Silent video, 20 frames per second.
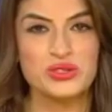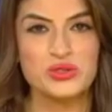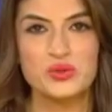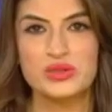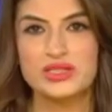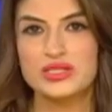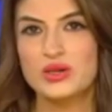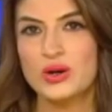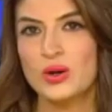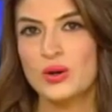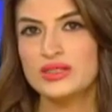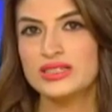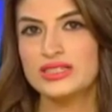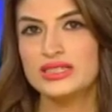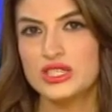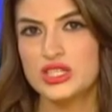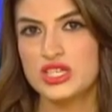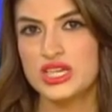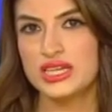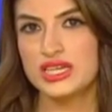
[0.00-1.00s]
Swiss Gold
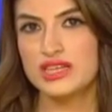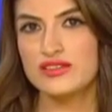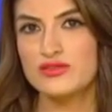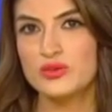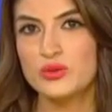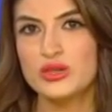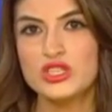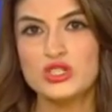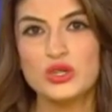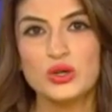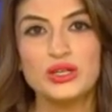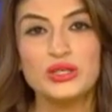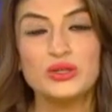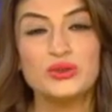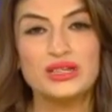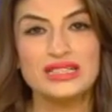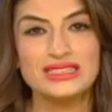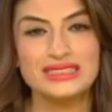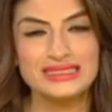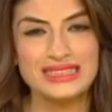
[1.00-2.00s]
initiative, we join
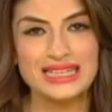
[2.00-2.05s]
Noureddin